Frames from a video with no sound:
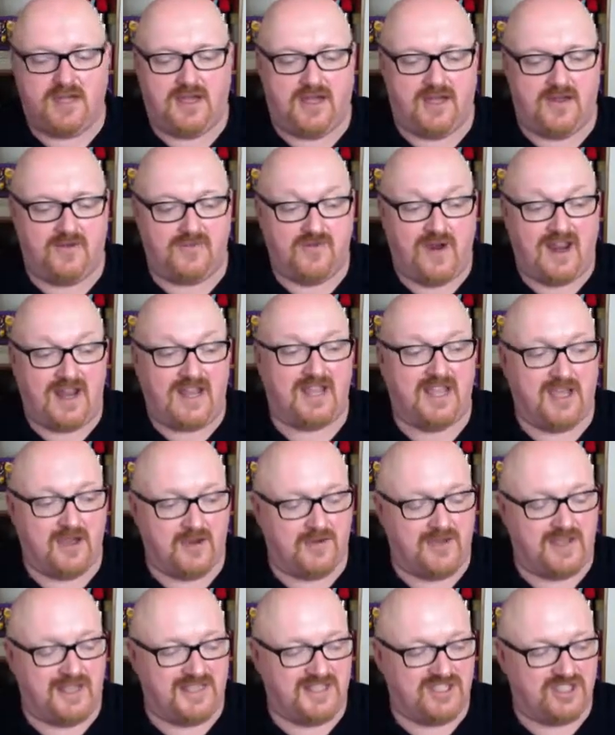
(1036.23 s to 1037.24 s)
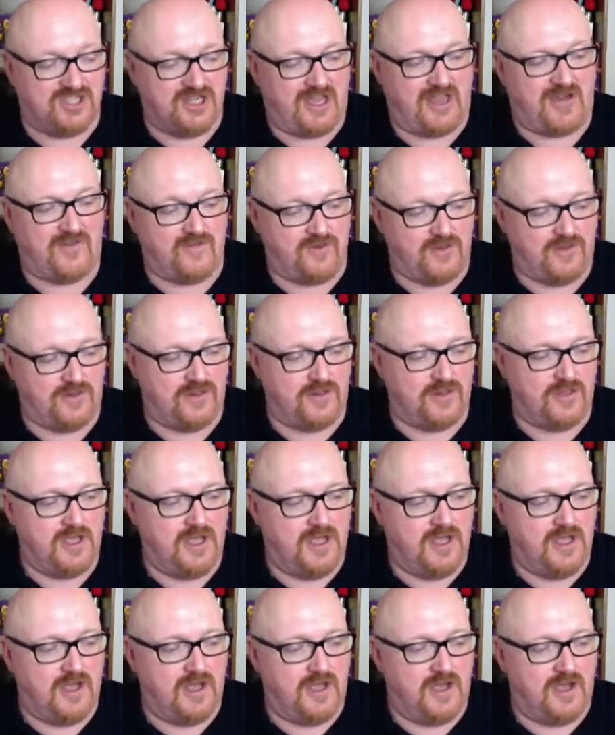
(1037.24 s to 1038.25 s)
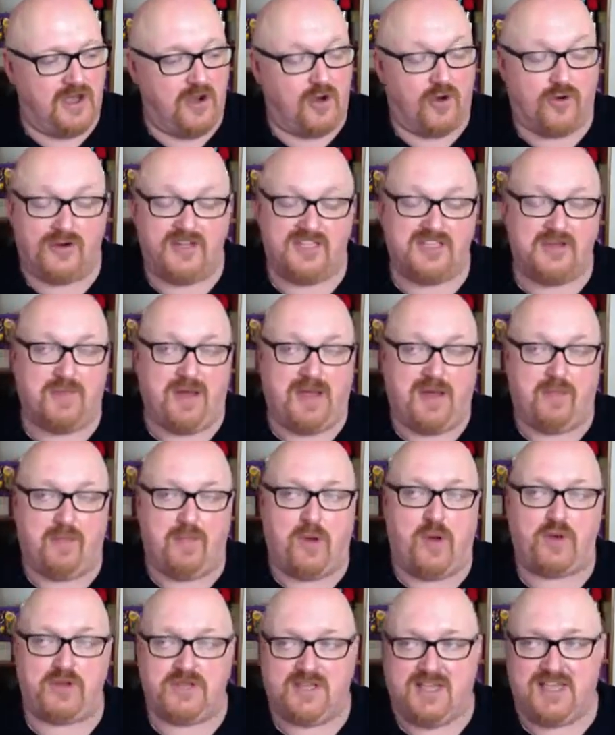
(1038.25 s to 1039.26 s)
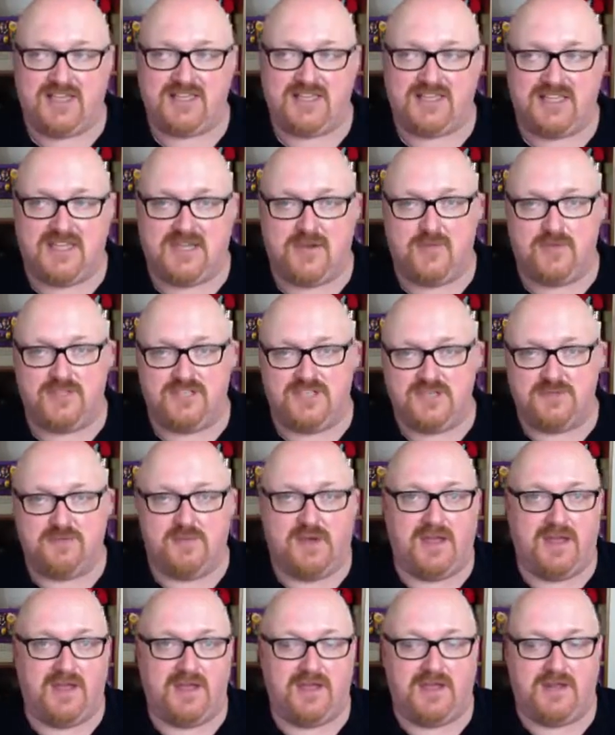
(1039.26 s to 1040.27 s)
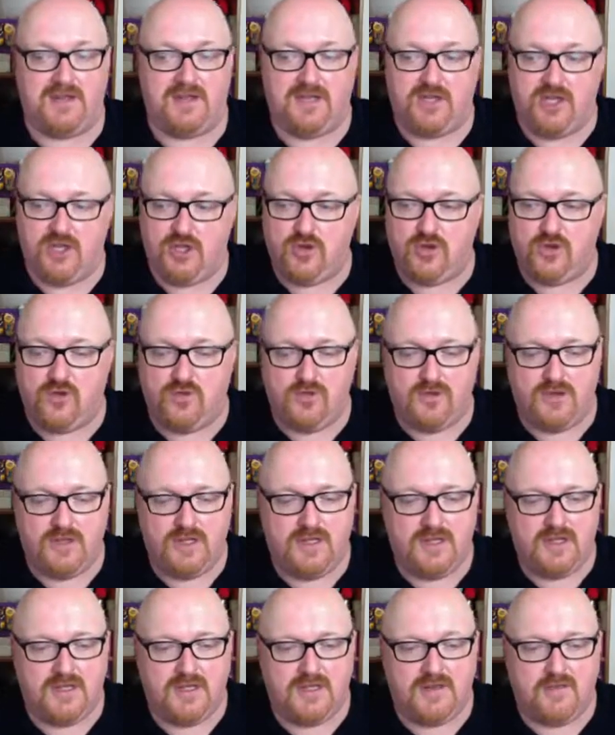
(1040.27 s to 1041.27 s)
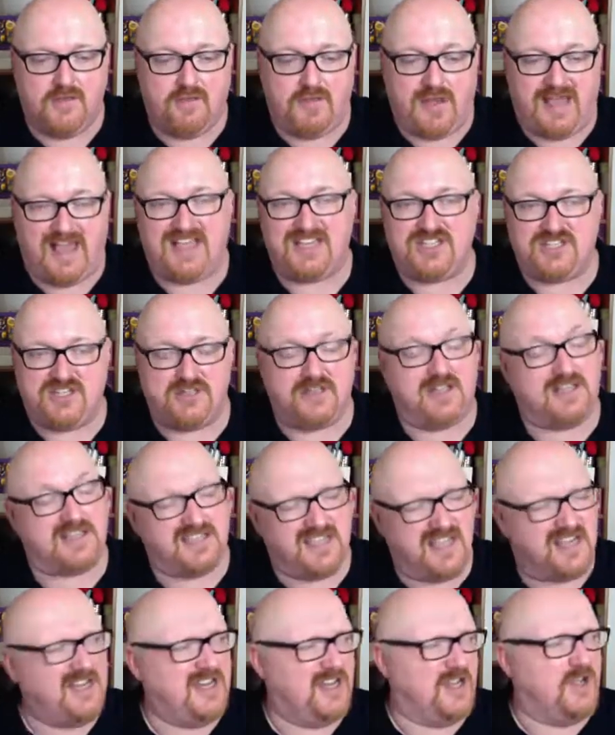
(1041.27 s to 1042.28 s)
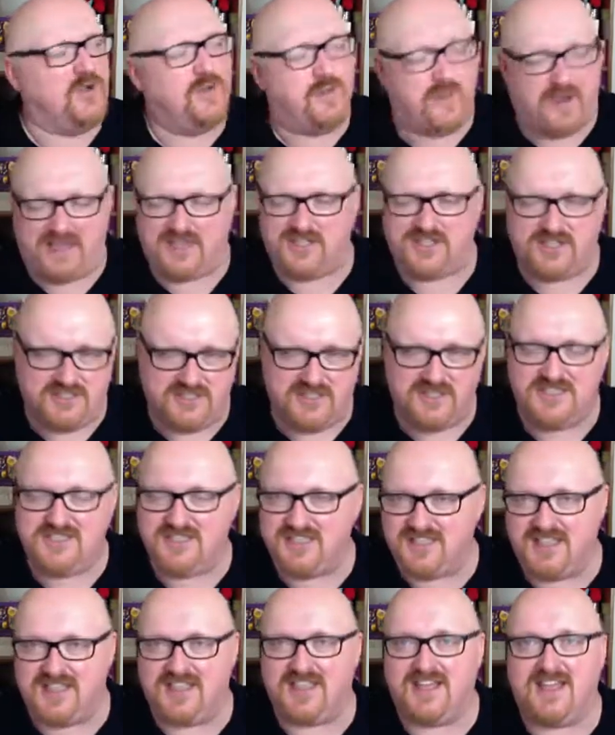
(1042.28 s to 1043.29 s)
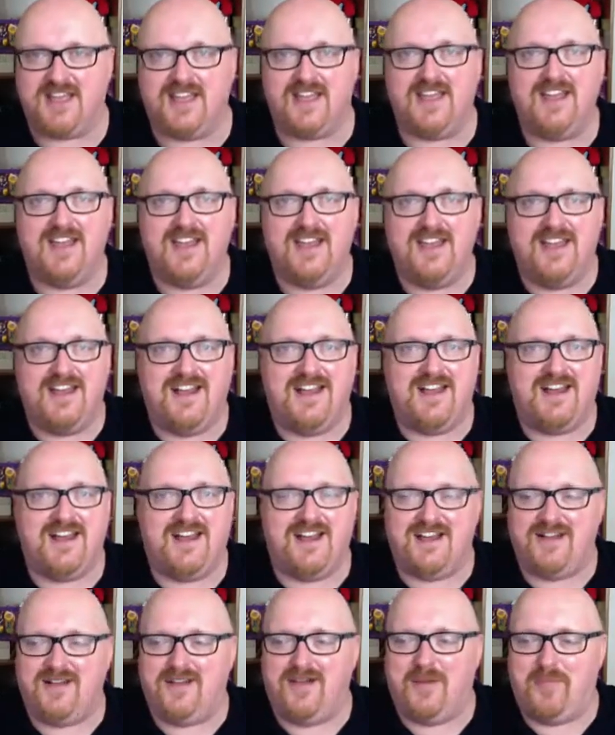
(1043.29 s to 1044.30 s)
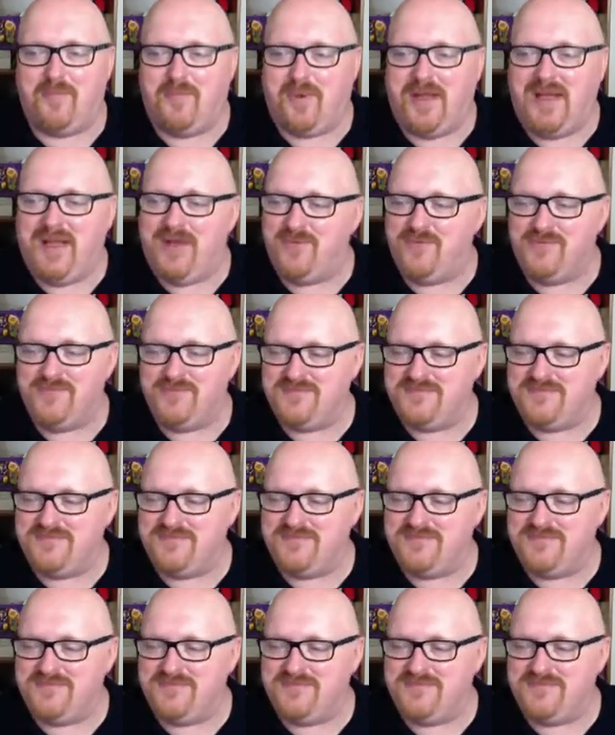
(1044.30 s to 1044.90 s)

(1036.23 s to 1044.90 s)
radio in general, or it's about podcasting, which is my new passion. I say new passion, this is the thing. About